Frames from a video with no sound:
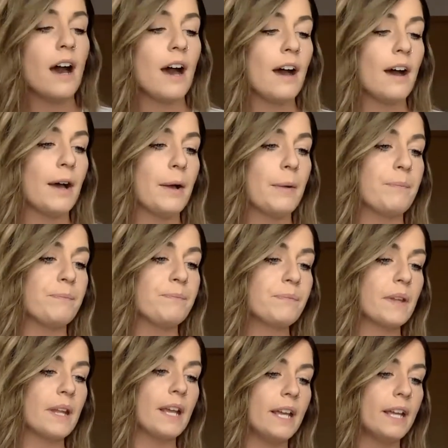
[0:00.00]

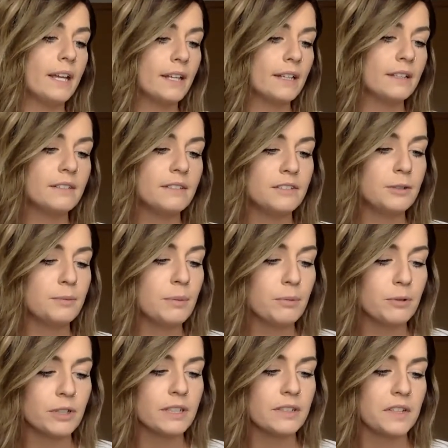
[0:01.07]
And this is super
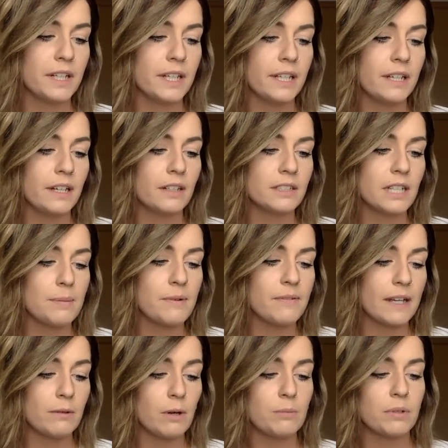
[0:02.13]
important to stay on top of
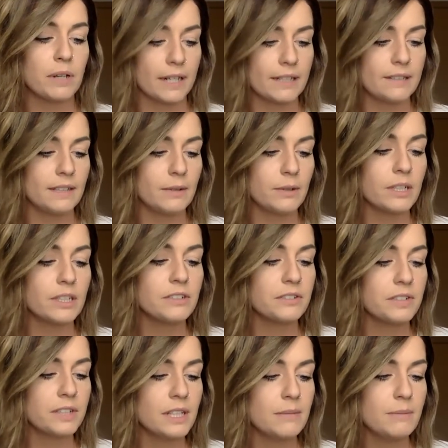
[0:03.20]
like what products they were
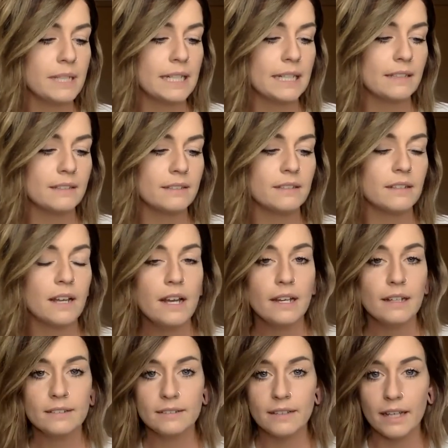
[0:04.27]
interested in, because
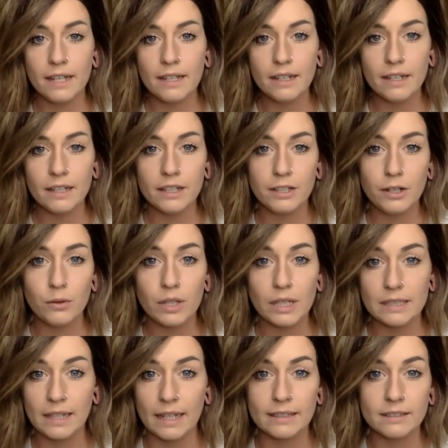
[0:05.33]
say, the
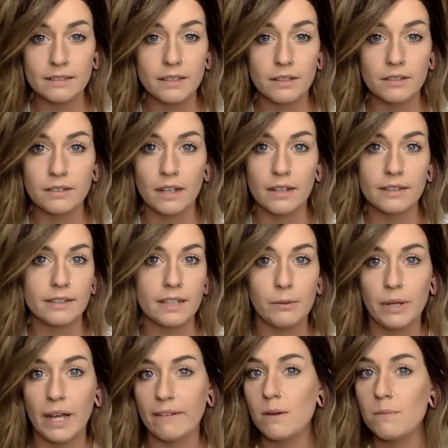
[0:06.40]
cleanse goes on sale, we
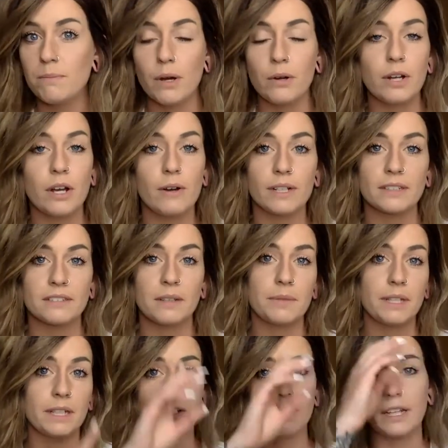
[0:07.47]
have a BOGO or
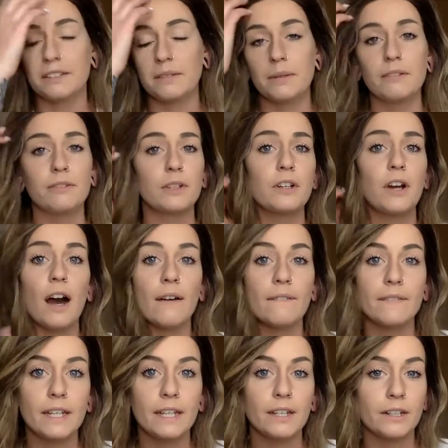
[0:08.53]
something, or like something for the
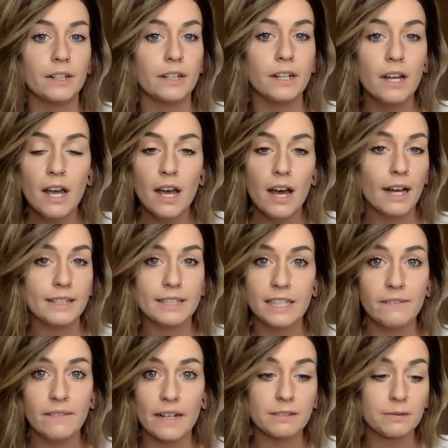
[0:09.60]
coffee or
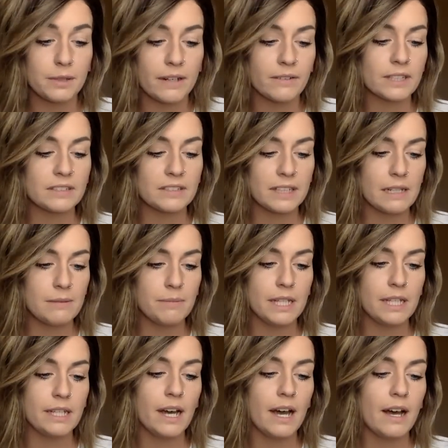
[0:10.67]
TFX, whatever it's going to
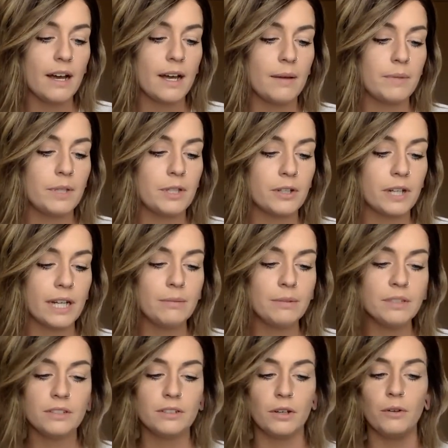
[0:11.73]
be, you're able
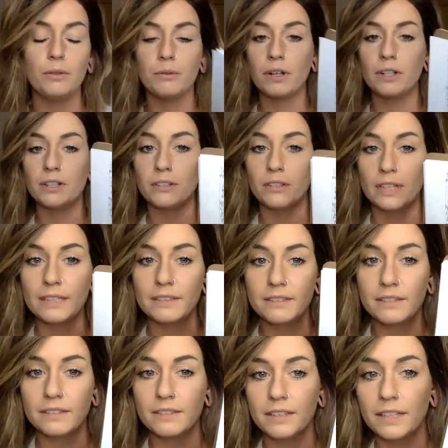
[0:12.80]
to go through on your list
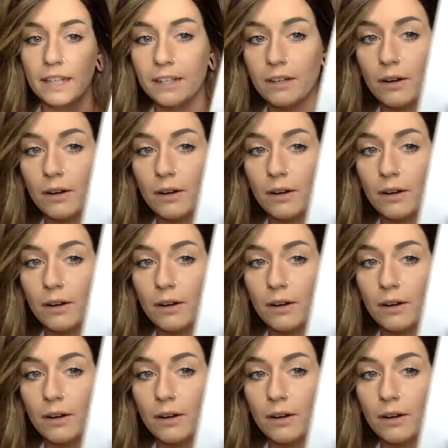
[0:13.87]
and see like